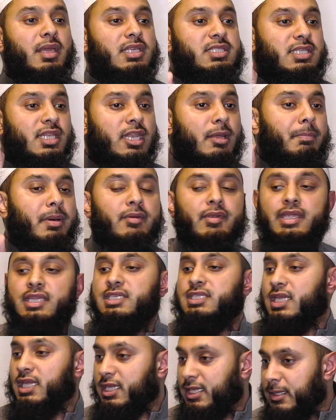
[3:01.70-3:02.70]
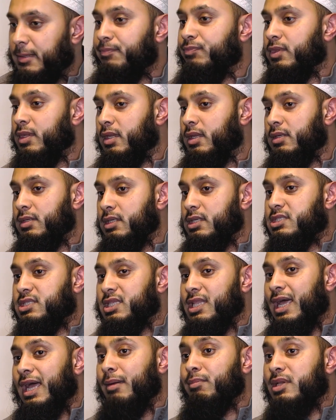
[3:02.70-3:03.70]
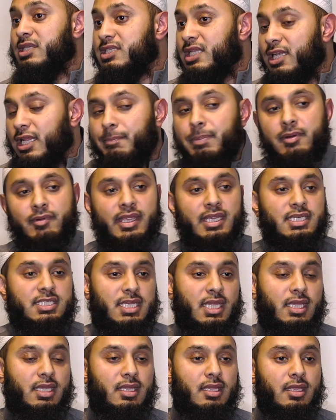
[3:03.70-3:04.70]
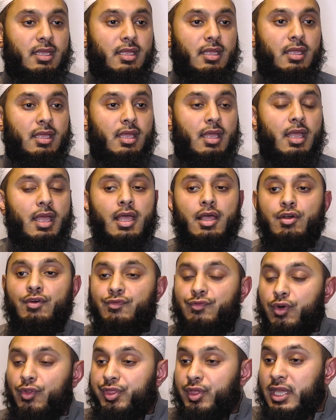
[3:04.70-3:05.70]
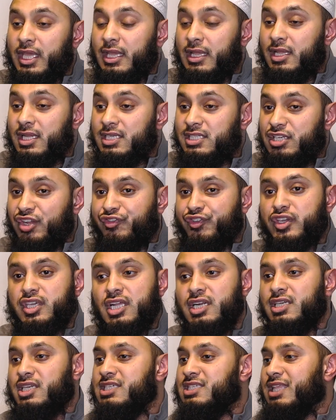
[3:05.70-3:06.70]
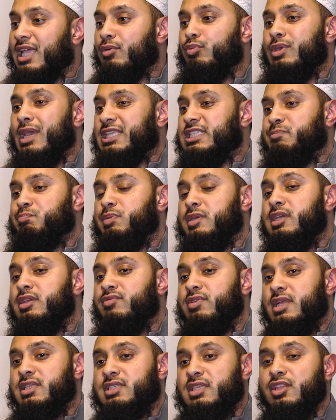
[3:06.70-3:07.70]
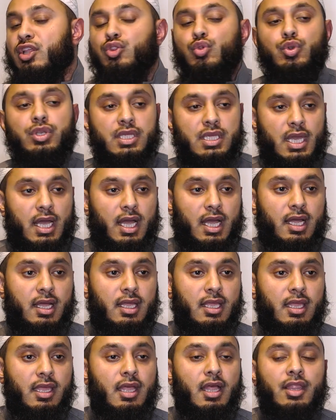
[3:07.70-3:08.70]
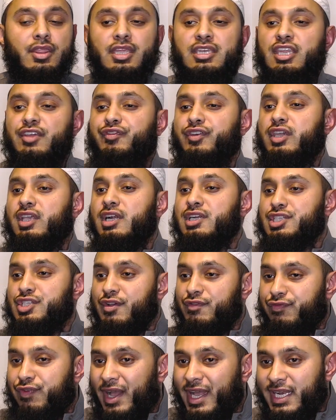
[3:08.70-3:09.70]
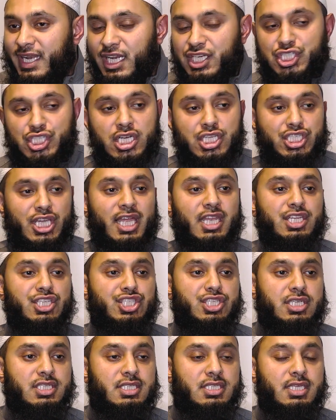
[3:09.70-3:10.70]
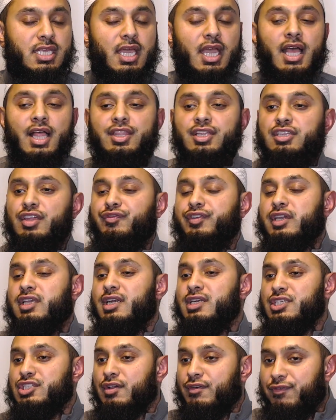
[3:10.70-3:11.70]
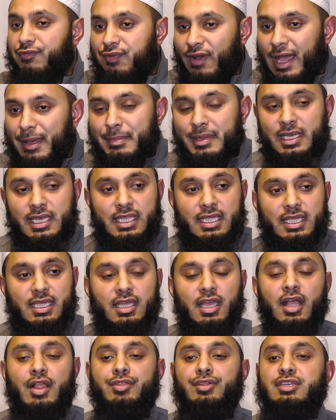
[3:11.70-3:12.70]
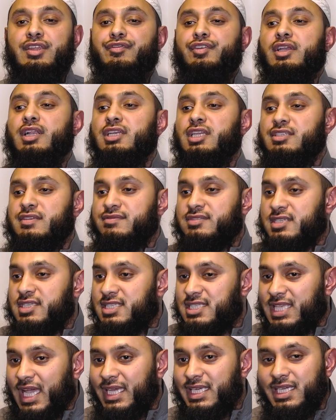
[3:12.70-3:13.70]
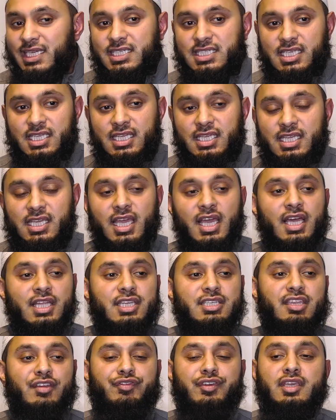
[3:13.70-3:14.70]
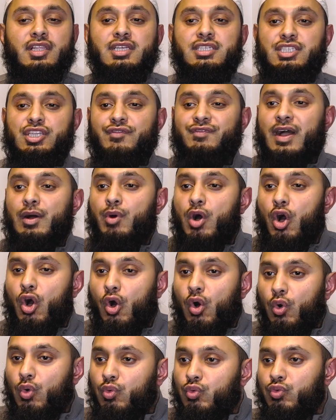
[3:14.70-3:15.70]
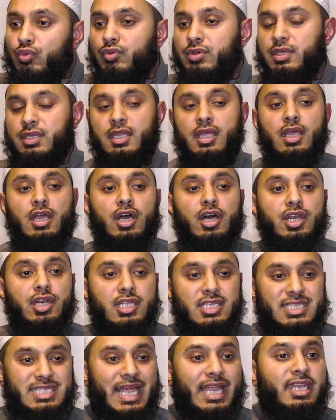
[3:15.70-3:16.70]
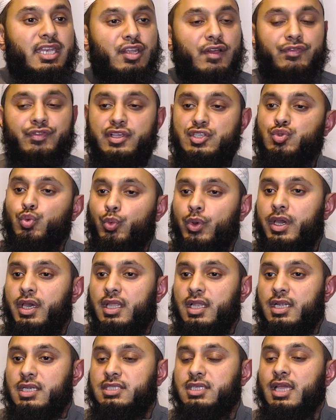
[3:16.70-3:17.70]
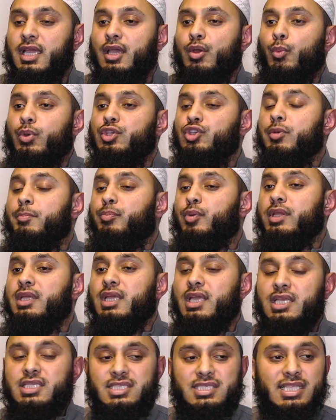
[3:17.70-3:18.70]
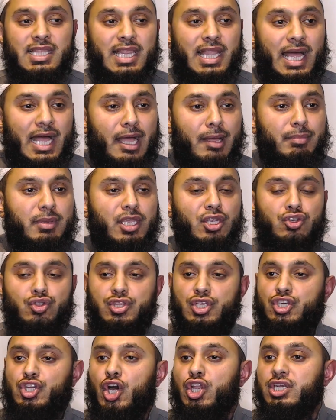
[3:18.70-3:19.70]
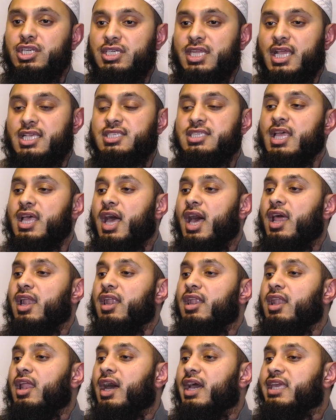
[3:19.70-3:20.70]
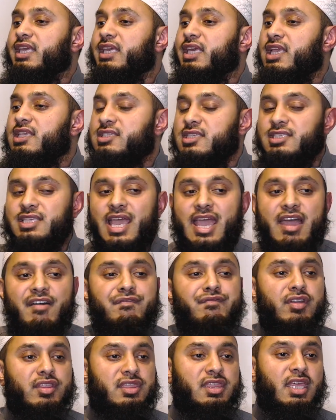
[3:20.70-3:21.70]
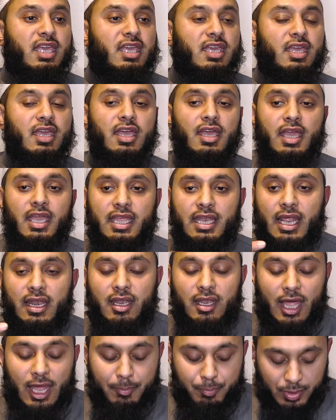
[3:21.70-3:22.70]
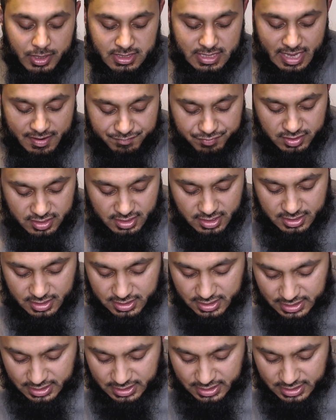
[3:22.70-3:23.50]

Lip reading: is liberating. Islam is liberating. For the difficulties that we experience in the dunya, the difficulties of financial challenges, the difficulties of family, the difficulties of society, the difficulty of our own understanding of this world. When you bring Islam into the context, Allah eases everything, and Allah brings everything in